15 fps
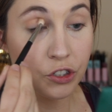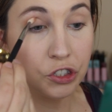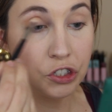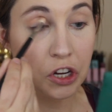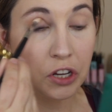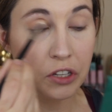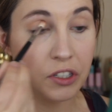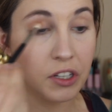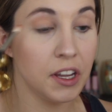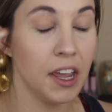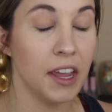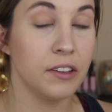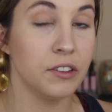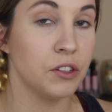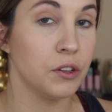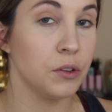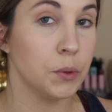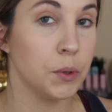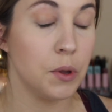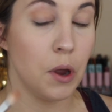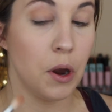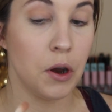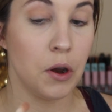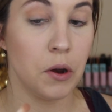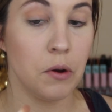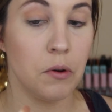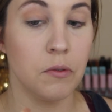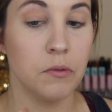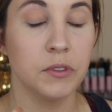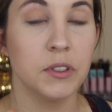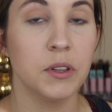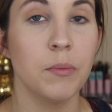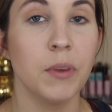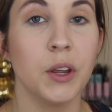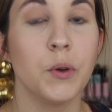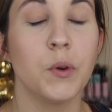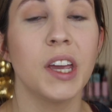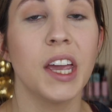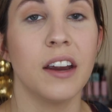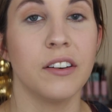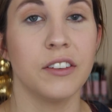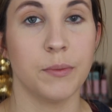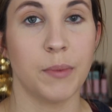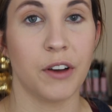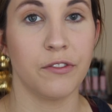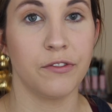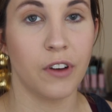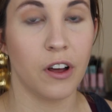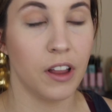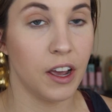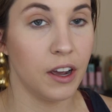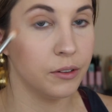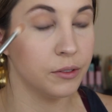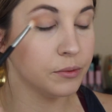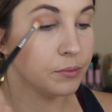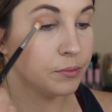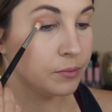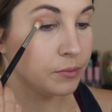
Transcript: just in case you are somebody who cares about fallout.